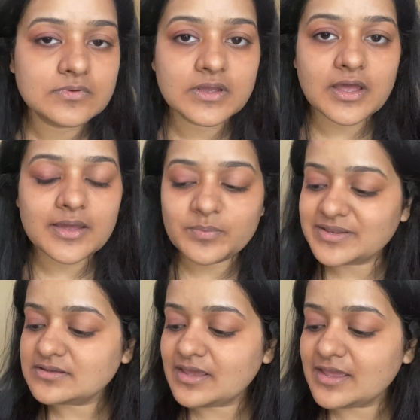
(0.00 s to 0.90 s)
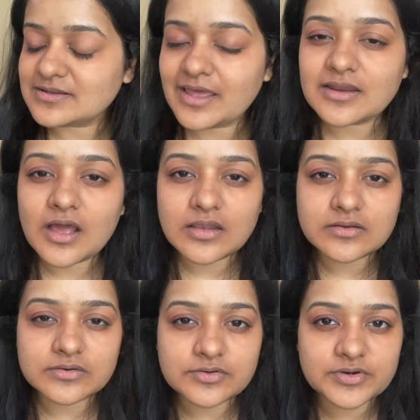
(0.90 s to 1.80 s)
I went ahead and color
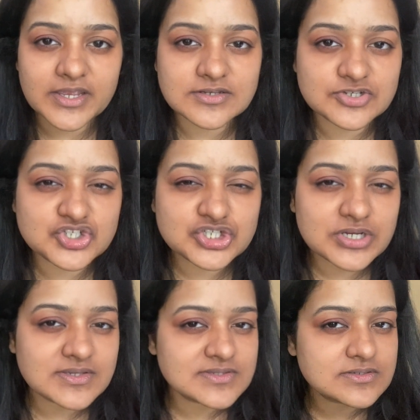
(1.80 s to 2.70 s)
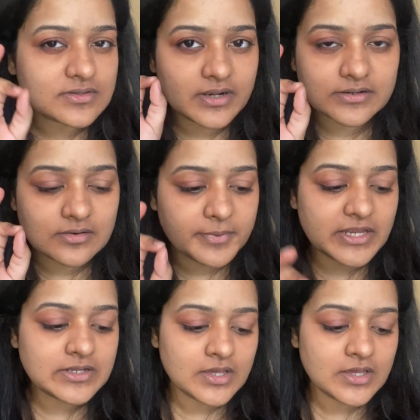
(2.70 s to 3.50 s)
corrected just a little bit,